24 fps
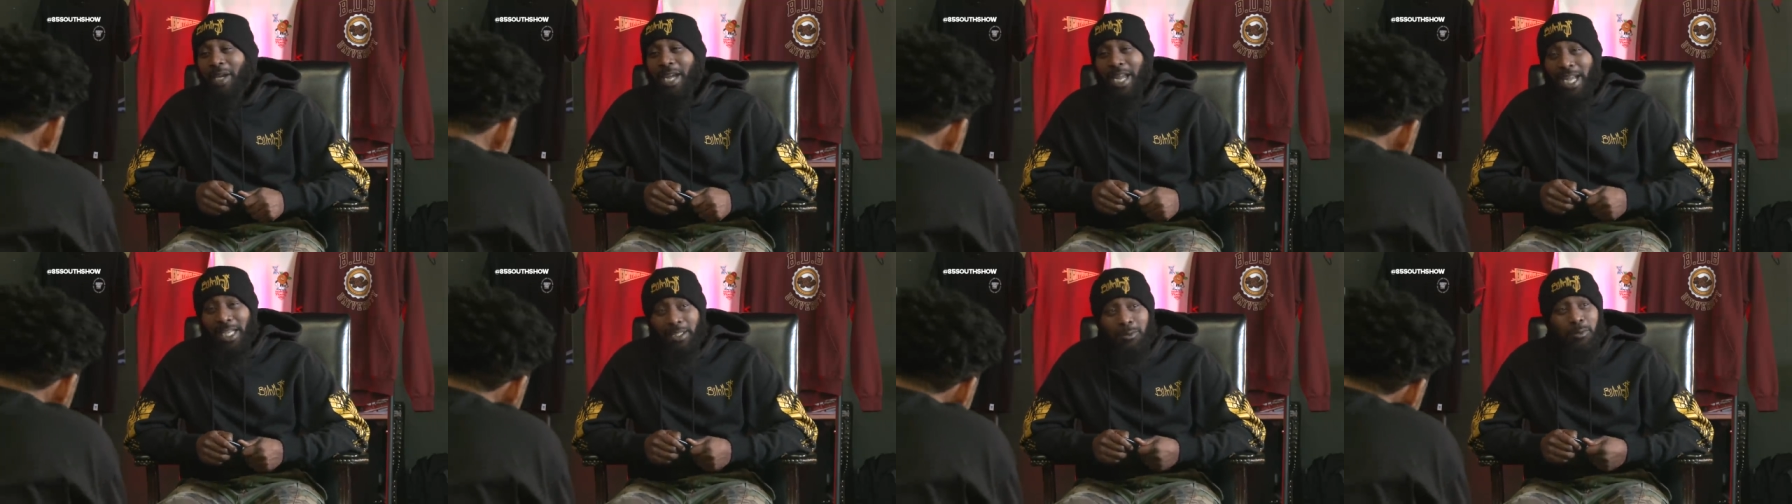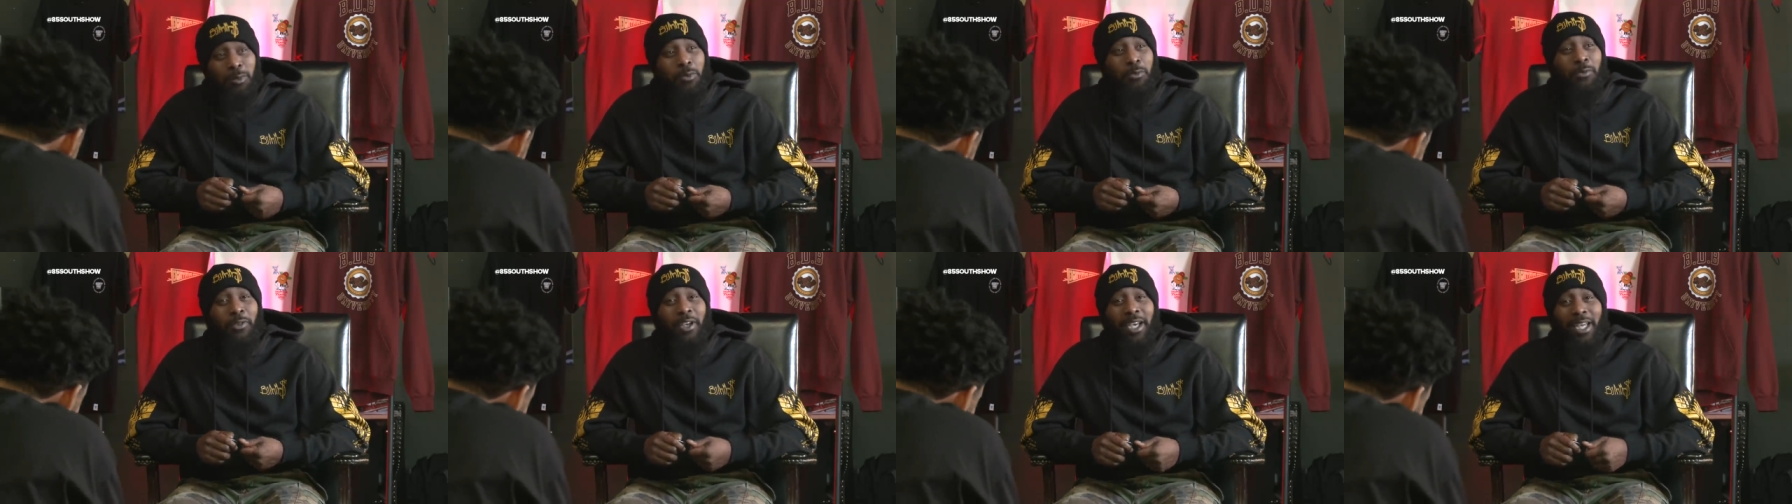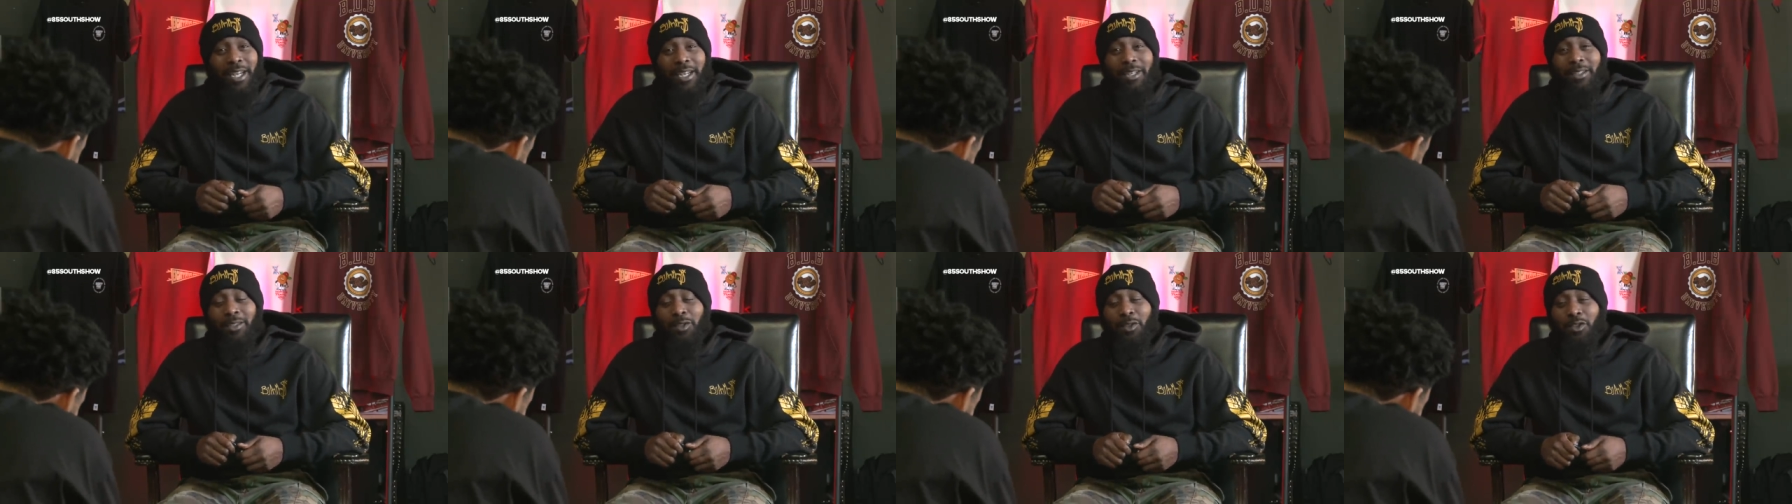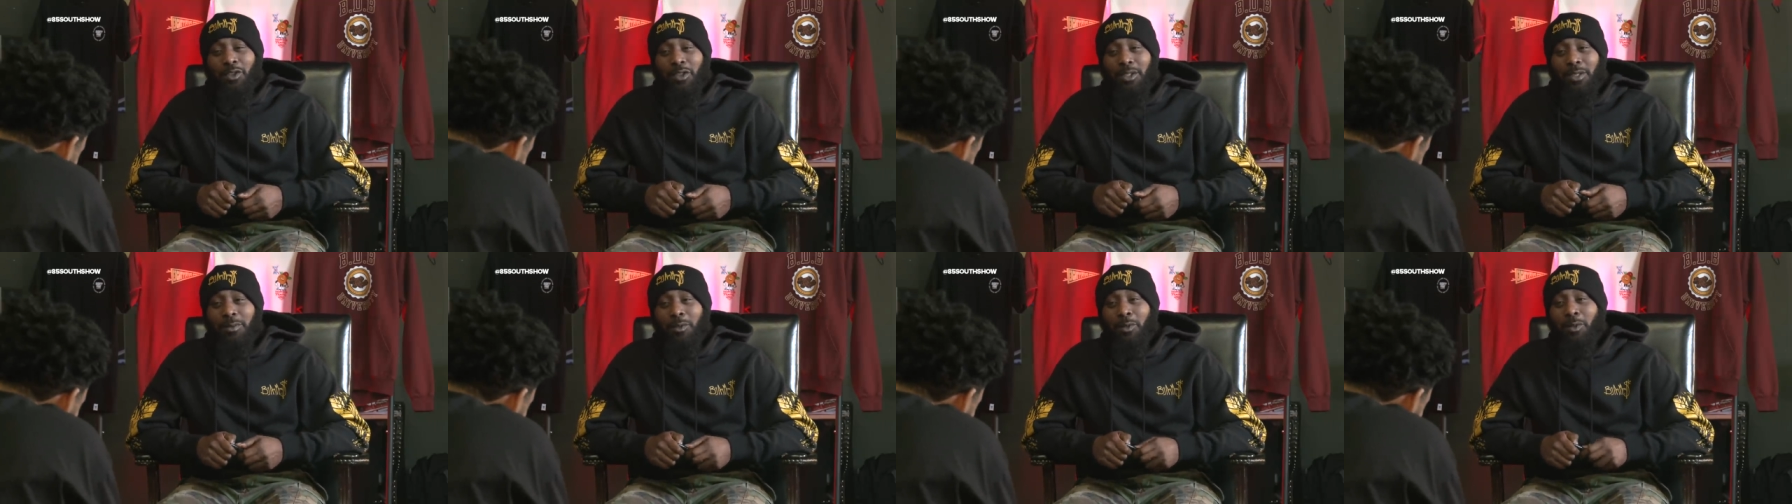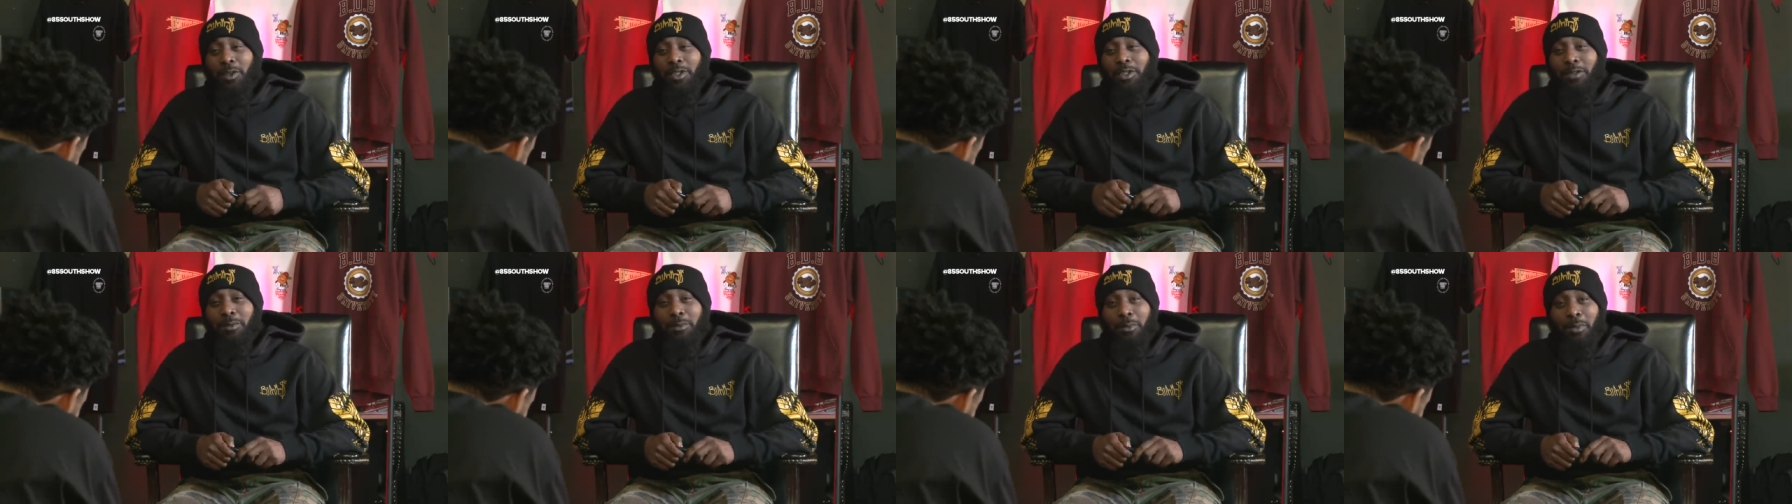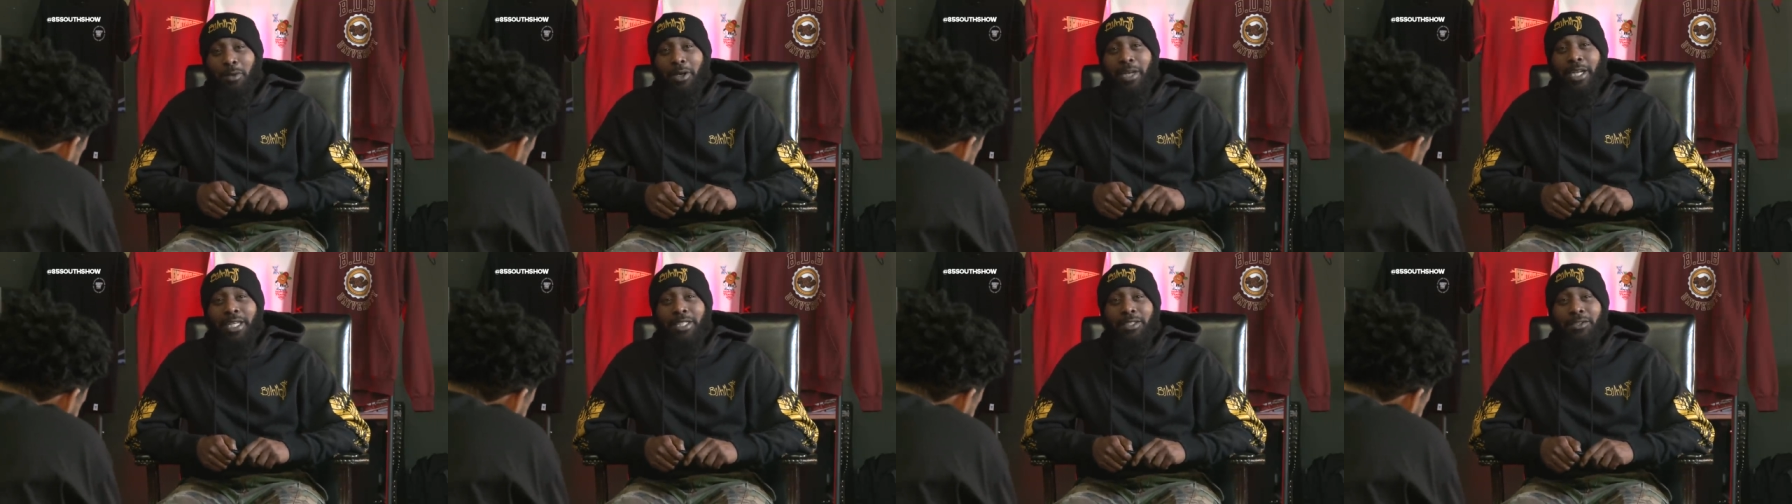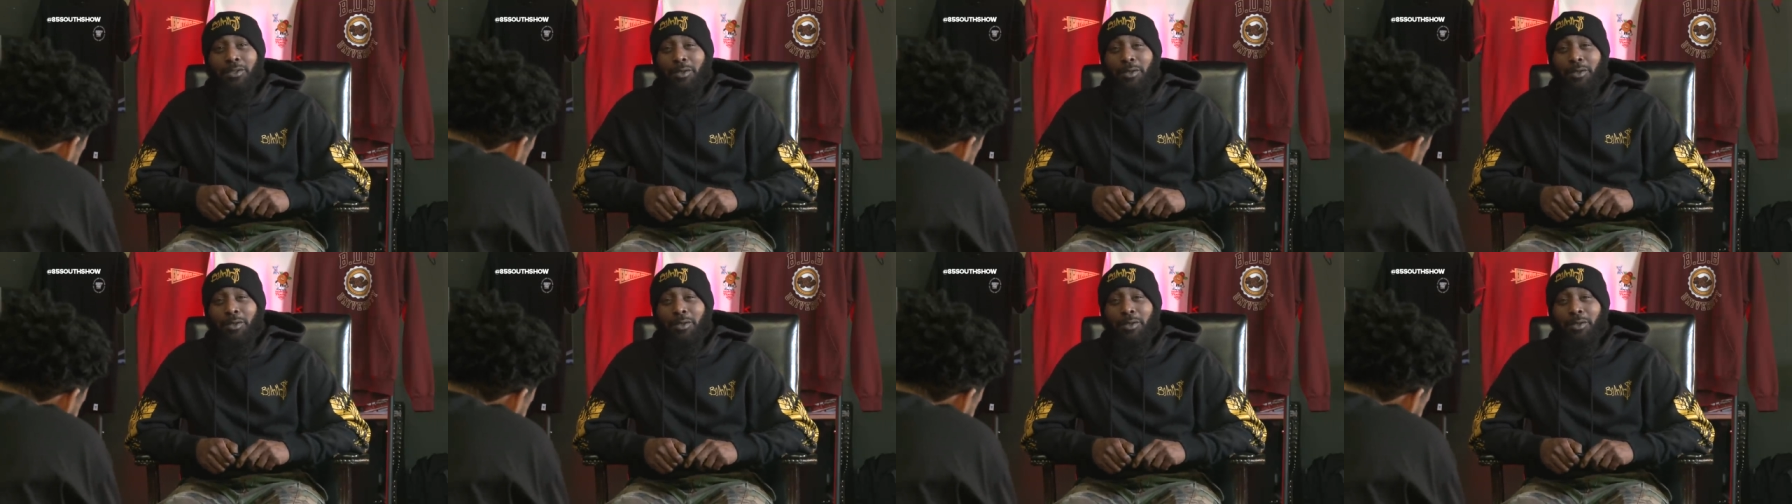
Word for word: ass was fatter this summer with them braids.